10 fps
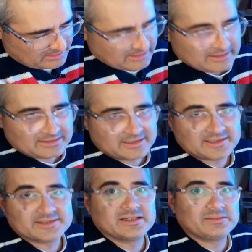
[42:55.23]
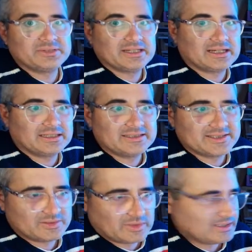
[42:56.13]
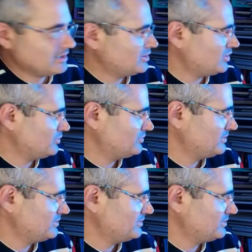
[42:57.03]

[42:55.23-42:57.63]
This is gonna be an easy one, I hope.